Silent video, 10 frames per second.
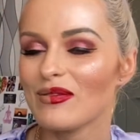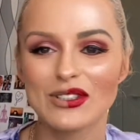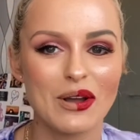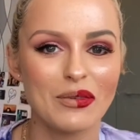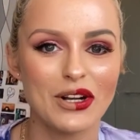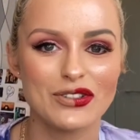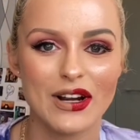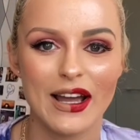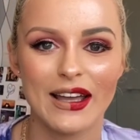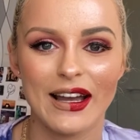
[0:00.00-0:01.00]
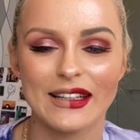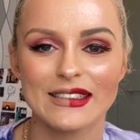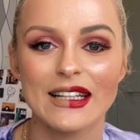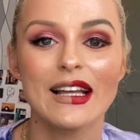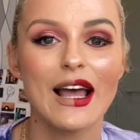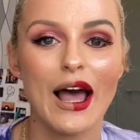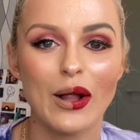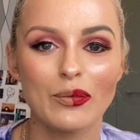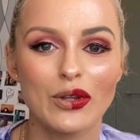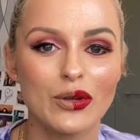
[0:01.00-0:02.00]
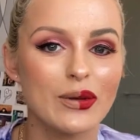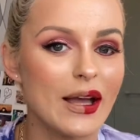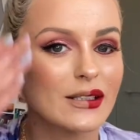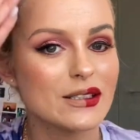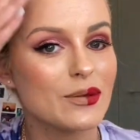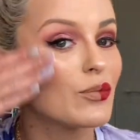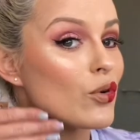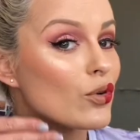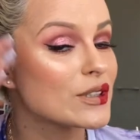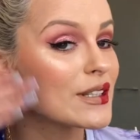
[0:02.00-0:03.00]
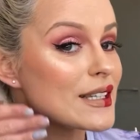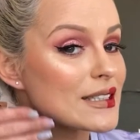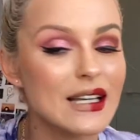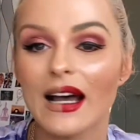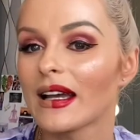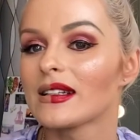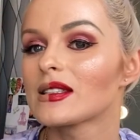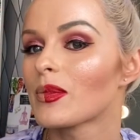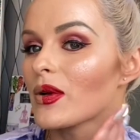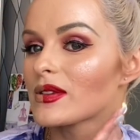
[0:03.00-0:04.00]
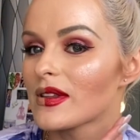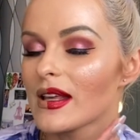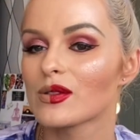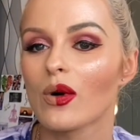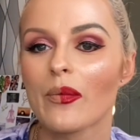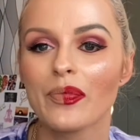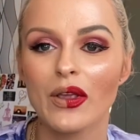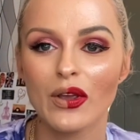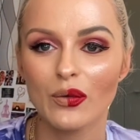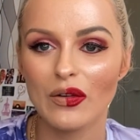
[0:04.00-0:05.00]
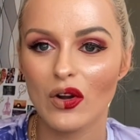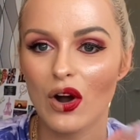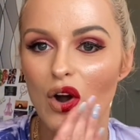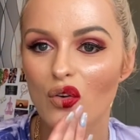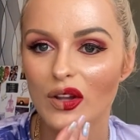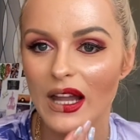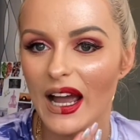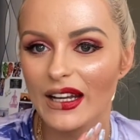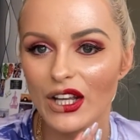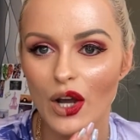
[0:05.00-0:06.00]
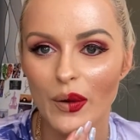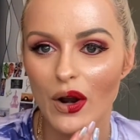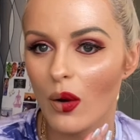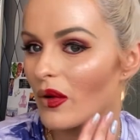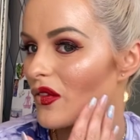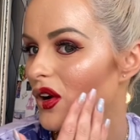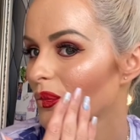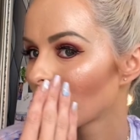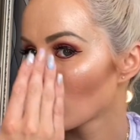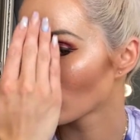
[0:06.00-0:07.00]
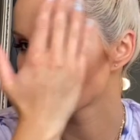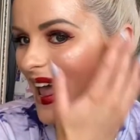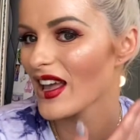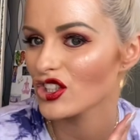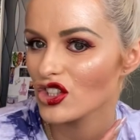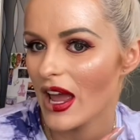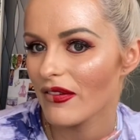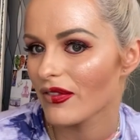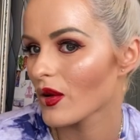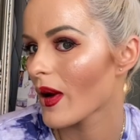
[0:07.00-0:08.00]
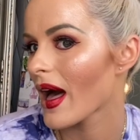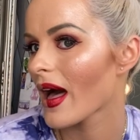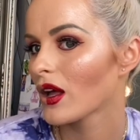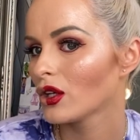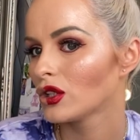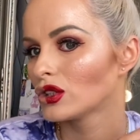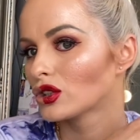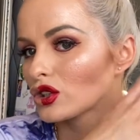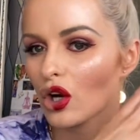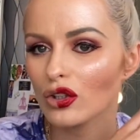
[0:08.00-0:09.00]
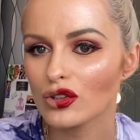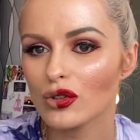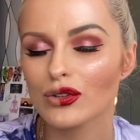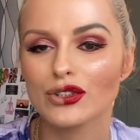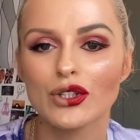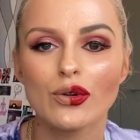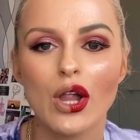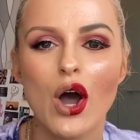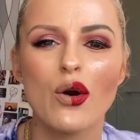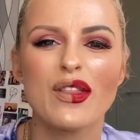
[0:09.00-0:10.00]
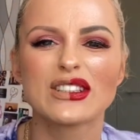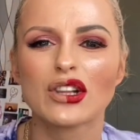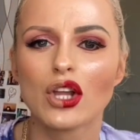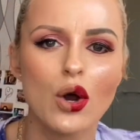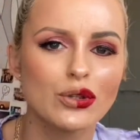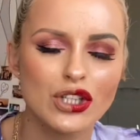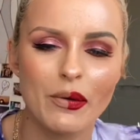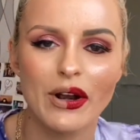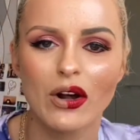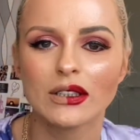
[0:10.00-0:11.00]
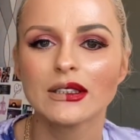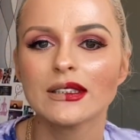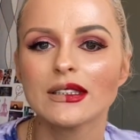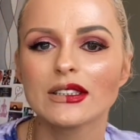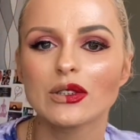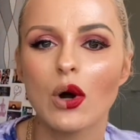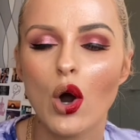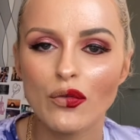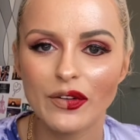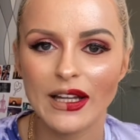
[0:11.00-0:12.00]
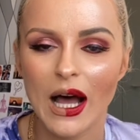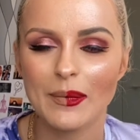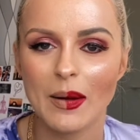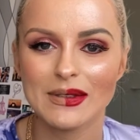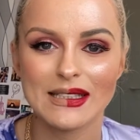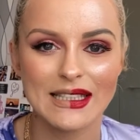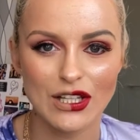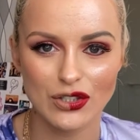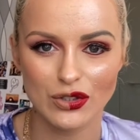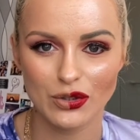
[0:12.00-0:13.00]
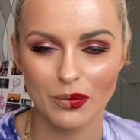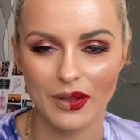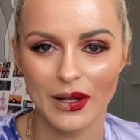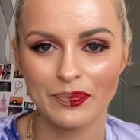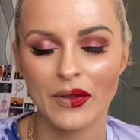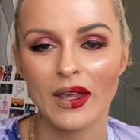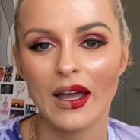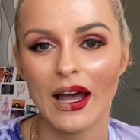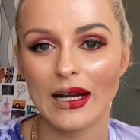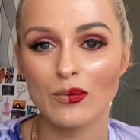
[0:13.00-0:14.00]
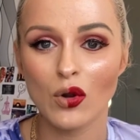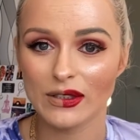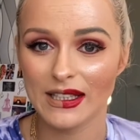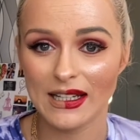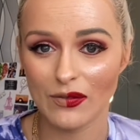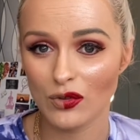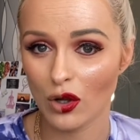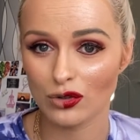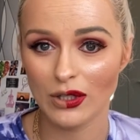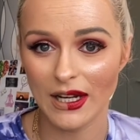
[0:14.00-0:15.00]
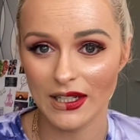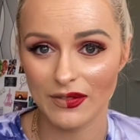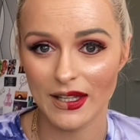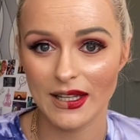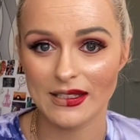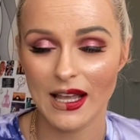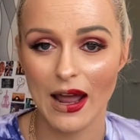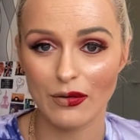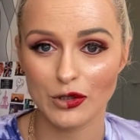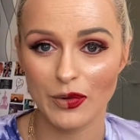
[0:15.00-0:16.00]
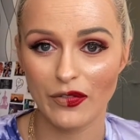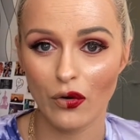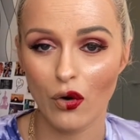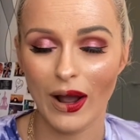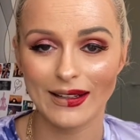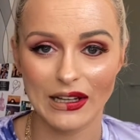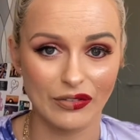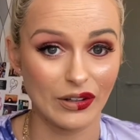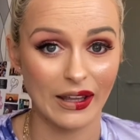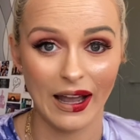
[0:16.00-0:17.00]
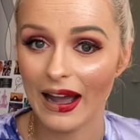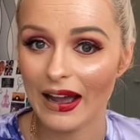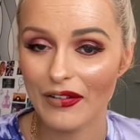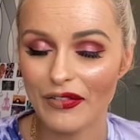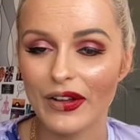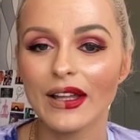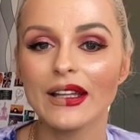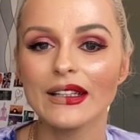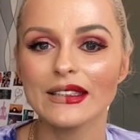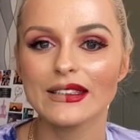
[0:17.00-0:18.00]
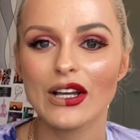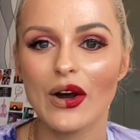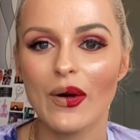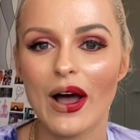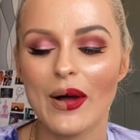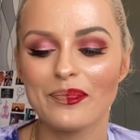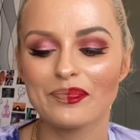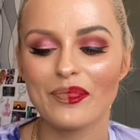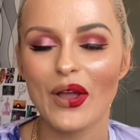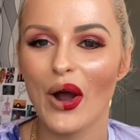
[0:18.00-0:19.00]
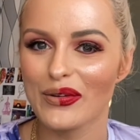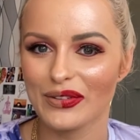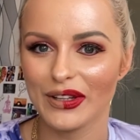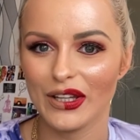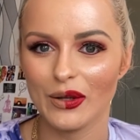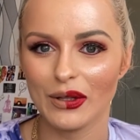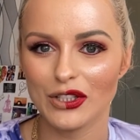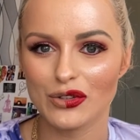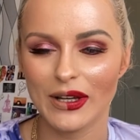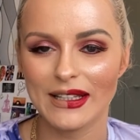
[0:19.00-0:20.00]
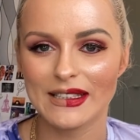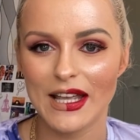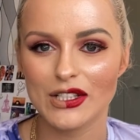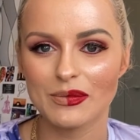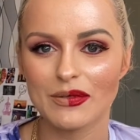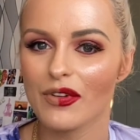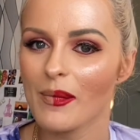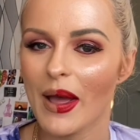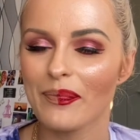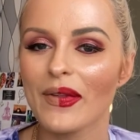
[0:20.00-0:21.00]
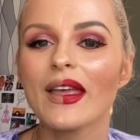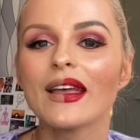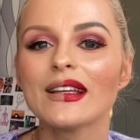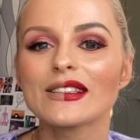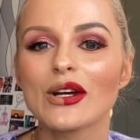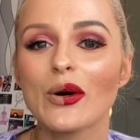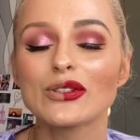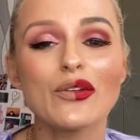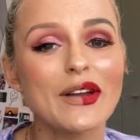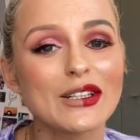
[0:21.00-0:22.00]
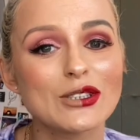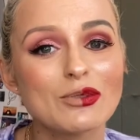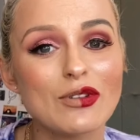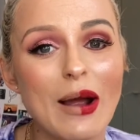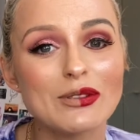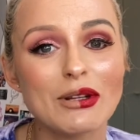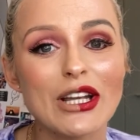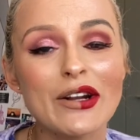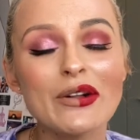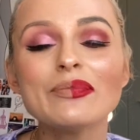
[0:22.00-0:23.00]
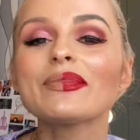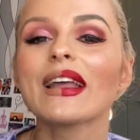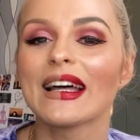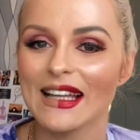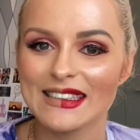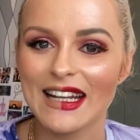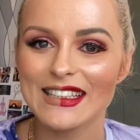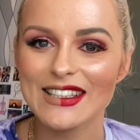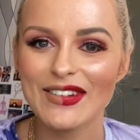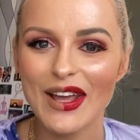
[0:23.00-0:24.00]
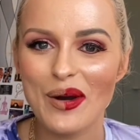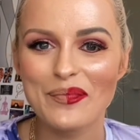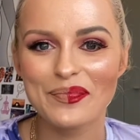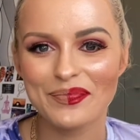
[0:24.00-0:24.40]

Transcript: So I'm going to try and help you get to more to this side as opposed to this one. We've got overlining going on, we've got pure texture everywhere, contours too low, there's loads going on. So hopefully I'll be able to teach you something. And I'm not saying I've not done any of these errors before, I definitely have. So hopefully you will enjoy it and take something from it. So don't forget to subscribe to my channel and let's get into the video.